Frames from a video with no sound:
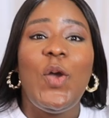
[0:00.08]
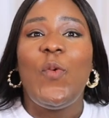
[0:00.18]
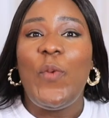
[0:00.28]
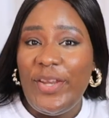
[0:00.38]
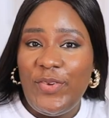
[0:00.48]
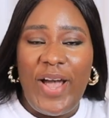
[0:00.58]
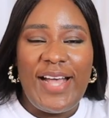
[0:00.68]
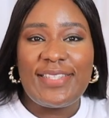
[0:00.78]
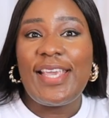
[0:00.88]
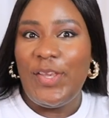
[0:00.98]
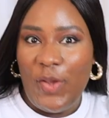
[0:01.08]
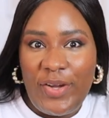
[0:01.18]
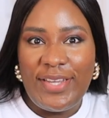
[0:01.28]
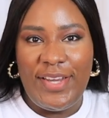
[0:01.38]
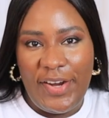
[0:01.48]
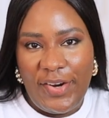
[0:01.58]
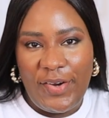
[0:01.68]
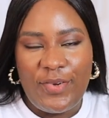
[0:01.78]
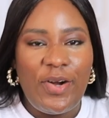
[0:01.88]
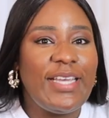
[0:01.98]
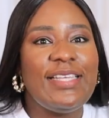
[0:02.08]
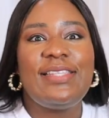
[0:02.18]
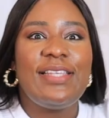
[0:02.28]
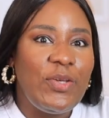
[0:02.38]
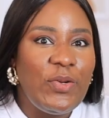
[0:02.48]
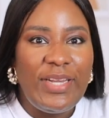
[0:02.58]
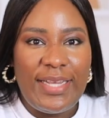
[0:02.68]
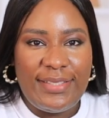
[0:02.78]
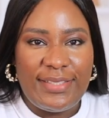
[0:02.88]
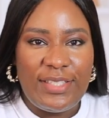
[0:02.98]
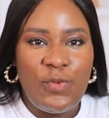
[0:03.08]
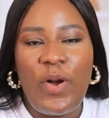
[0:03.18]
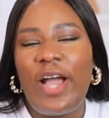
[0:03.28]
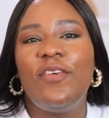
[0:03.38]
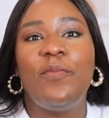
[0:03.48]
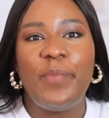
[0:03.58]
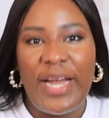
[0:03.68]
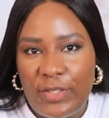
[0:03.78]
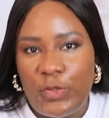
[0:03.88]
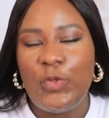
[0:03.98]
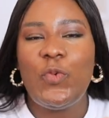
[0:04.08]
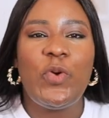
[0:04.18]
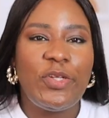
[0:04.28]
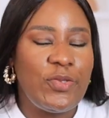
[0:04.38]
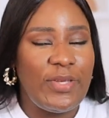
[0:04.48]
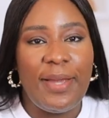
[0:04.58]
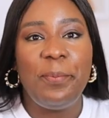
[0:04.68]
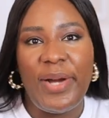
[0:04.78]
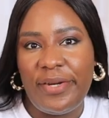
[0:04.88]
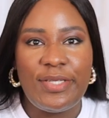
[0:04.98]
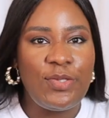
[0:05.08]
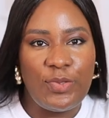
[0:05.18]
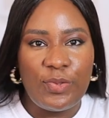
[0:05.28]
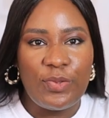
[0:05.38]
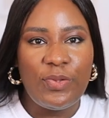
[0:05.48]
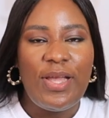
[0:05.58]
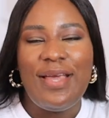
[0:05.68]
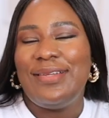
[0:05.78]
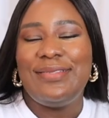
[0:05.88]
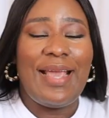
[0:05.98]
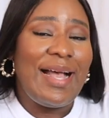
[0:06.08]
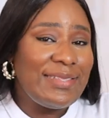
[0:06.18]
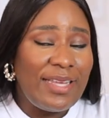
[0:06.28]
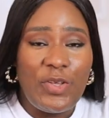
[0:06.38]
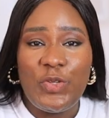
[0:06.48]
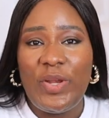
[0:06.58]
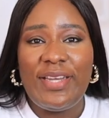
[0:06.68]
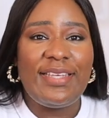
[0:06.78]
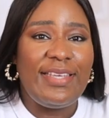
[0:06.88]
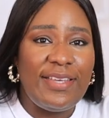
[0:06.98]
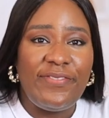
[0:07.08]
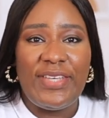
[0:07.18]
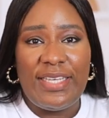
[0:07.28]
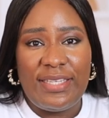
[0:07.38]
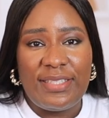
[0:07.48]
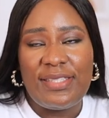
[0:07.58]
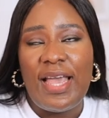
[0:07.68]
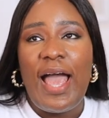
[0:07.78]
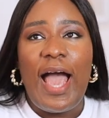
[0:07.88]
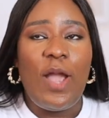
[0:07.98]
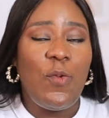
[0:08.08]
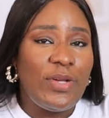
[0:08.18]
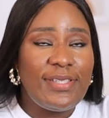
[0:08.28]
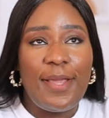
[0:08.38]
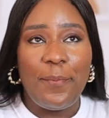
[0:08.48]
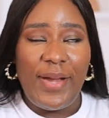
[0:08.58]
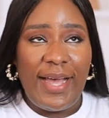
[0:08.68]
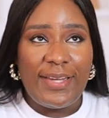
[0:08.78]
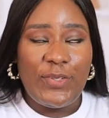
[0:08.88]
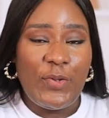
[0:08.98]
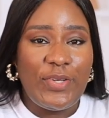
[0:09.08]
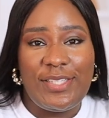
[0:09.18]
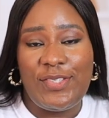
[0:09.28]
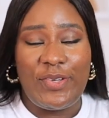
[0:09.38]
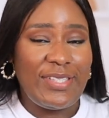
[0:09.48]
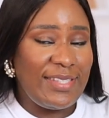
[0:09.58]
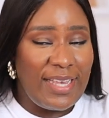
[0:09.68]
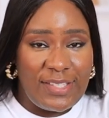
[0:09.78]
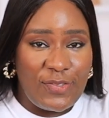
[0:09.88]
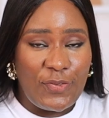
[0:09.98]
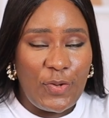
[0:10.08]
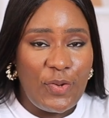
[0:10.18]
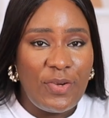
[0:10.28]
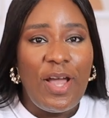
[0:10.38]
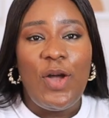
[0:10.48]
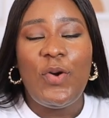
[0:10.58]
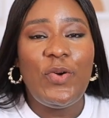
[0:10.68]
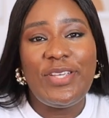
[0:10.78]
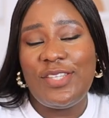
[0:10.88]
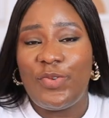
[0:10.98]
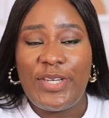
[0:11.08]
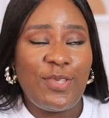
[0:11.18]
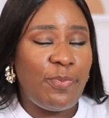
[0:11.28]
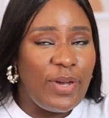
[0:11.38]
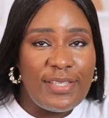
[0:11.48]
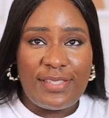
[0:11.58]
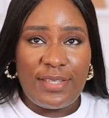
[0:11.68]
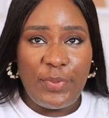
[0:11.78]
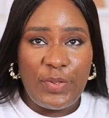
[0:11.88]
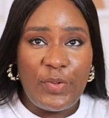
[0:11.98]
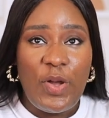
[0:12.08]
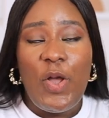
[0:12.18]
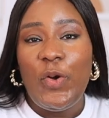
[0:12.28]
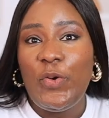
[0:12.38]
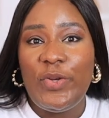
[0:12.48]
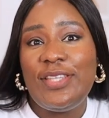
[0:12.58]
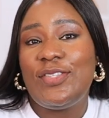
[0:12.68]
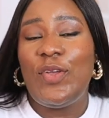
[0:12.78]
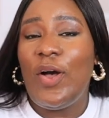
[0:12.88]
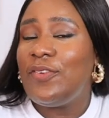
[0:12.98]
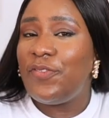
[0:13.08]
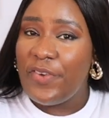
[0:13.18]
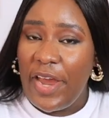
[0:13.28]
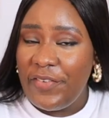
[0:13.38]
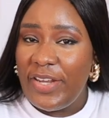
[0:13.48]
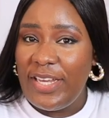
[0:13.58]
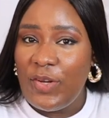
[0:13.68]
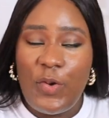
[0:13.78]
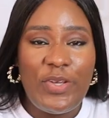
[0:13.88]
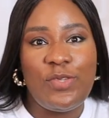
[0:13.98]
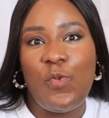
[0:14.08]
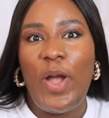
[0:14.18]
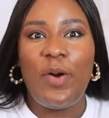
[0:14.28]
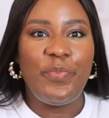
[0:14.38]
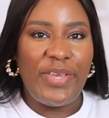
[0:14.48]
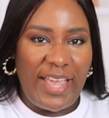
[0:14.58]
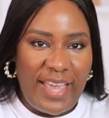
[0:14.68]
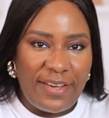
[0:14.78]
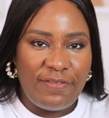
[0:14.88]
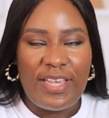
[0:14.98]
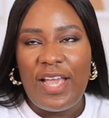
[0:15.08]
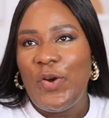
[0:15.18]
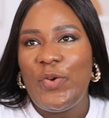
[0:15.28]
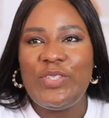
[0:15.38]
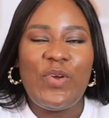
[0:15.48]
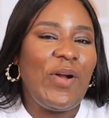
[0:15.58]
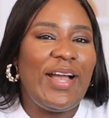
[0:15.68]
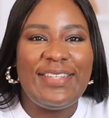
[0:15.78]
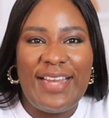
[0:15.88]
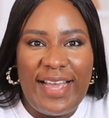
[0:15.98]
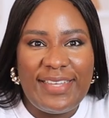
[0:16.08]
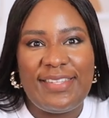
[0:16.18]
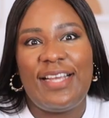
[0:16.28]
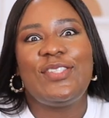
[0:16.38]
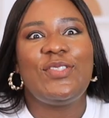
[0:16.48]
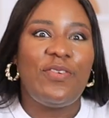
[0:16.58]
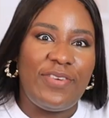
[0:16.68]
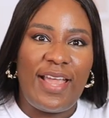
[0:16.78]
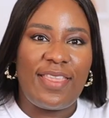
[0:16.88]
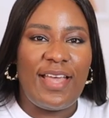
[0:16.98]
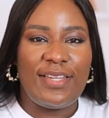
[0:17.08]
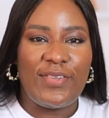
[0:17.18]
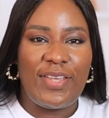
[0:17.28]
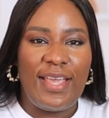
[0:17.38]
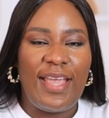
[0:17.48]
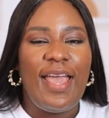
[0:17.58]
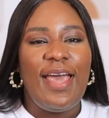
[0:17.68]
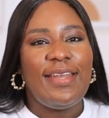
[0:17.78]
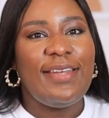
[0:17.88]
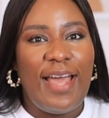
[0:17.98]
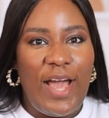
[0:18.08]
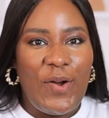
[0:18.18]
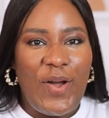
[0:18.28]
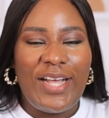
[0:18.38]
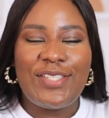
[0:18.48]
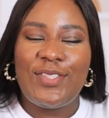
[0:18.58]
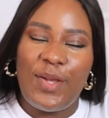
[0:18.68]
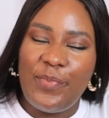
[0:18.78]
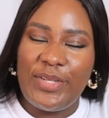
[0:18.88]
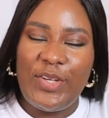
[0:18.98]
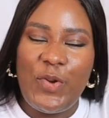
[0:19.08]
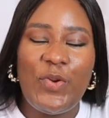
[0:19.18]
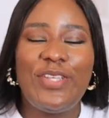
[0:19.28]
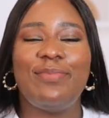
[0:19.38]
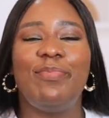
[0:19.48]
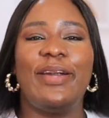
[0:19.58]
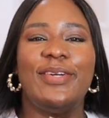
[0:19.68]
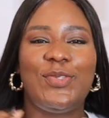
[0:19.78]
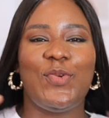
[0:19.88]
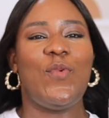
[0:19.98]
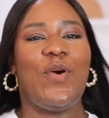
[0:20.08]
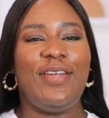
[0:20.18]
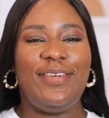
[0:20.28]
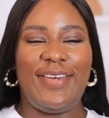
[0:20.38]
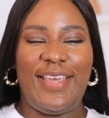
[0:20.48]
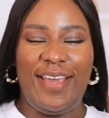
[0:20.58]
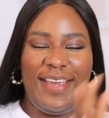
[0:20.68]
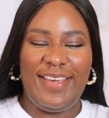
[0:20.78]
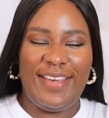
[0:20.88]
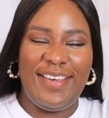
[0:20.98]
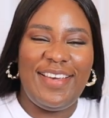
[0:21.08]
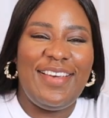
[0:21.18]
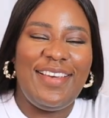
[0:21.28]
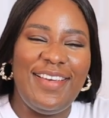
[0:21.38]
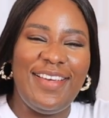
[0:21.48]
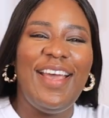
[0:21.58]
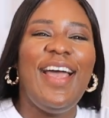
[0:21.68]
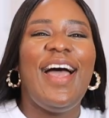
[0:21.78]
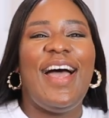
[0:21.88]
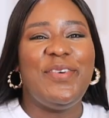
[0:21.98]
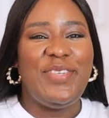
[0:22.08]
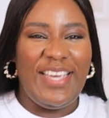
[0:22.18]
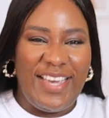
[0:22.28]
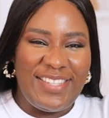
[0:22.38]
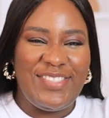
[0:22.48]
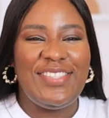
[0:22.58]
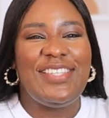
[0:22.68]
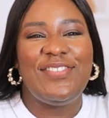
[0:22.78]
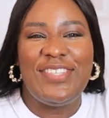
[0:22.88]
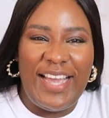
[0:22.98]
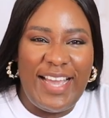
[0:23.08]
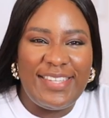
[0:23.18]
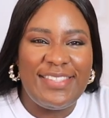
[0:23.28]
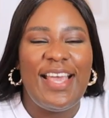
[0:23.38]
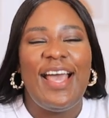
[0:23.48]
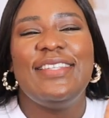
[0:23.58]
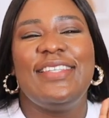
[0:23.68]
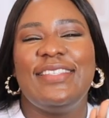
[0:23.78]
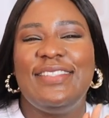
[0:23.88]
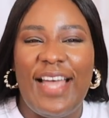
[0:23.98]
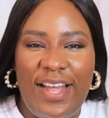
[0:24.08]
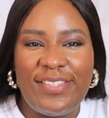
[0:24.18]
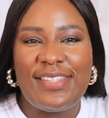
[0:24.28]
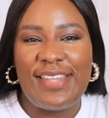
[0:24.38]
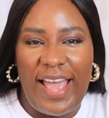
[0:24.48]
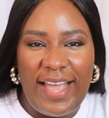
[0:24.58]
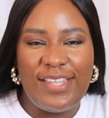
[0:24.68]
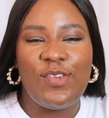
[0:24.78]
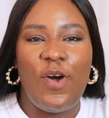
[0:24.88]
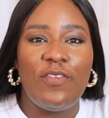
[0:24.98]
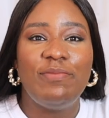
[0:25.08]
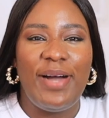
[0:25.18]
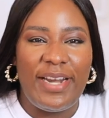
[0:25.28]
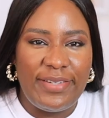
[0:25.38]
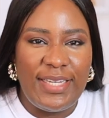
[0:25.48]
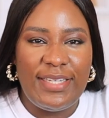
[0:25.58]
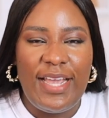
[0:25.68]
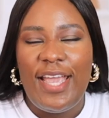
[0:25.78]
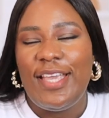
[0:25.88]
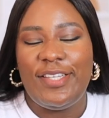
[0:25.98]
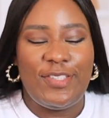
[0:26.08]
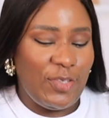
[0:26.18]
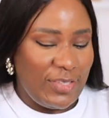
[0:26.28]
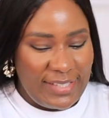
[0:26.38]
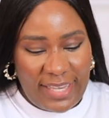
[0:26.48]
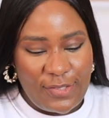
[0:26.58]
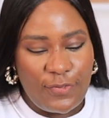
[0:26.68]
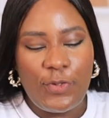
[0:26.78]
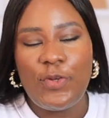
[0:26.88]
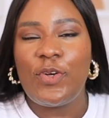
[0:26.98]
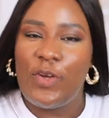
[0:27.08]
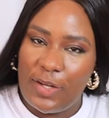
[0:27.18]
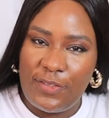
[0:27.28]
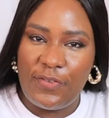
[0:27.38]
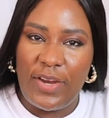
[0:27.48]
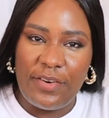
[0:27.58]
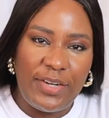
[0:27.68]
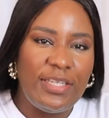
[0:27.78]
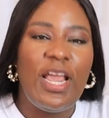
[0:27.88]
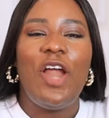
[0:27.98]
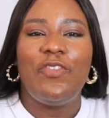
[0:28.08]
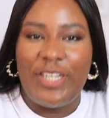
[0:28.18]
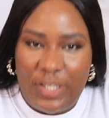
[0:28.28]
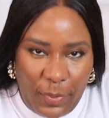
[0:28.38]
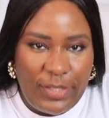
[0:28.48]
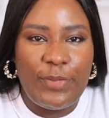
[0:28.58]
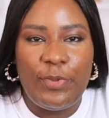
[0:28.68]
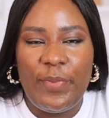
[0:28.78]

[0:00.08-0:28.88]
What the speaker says: When you ask a young girl or a single lady, what kind of man do you want to get married to? The answer they usually give is, I want a man who is successful, who is responsible, who is God-fearing, who is well-behaved, who is organized and stuff like that, okay? Now, as somebody who is married to one, okay, I'm here to give you guys the downsides of marrying a successful, God-fearing, responsible